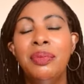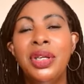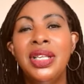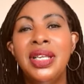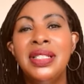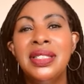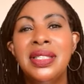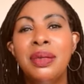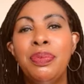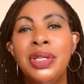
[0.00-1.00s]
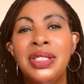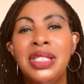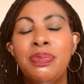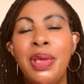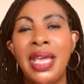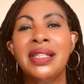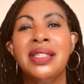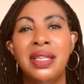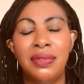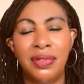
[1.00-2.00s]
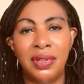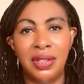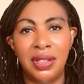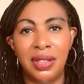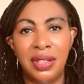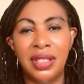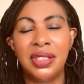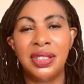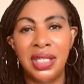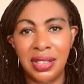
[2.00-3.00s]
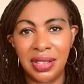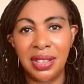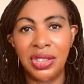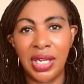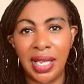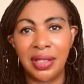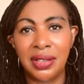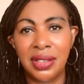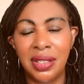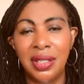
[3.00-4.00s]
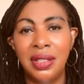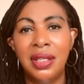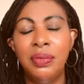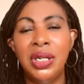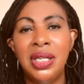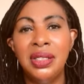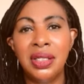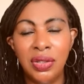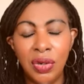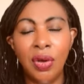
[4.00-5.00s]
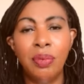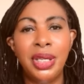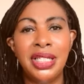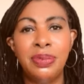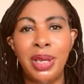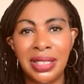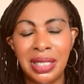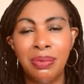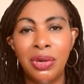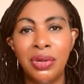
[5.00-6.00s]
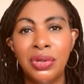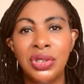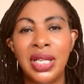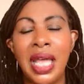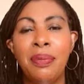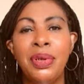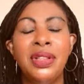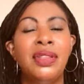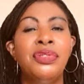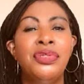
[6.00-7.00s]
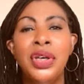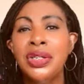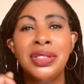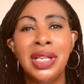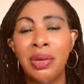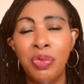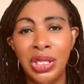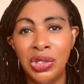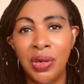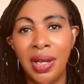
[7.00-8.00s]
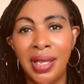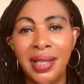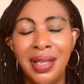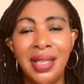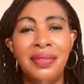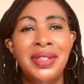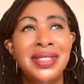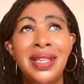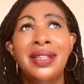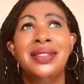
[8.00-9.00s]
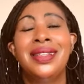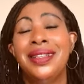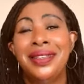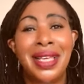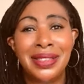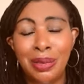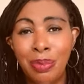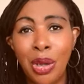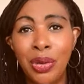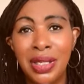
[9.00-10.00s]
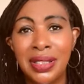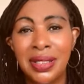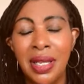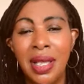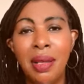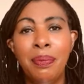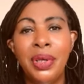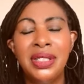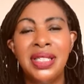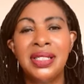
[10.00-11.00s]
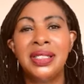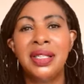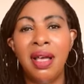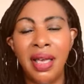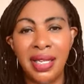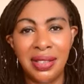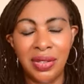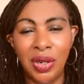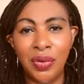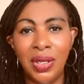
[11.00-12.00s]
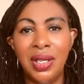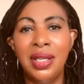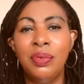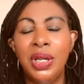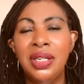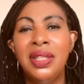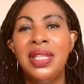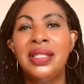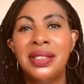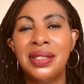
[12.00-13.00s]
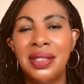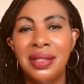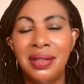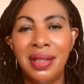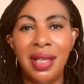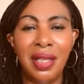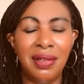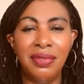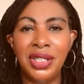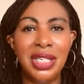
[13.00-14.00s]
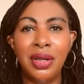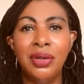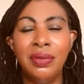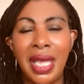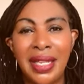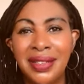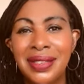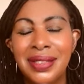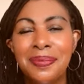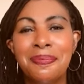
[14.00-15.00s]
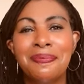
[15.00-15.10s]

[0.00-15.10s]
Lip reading: But it's the perspective that needs to change, that we need to not be expecting miracles to happen the first time we try. If it does, that's a bonus. But decide, you know, when this video ends,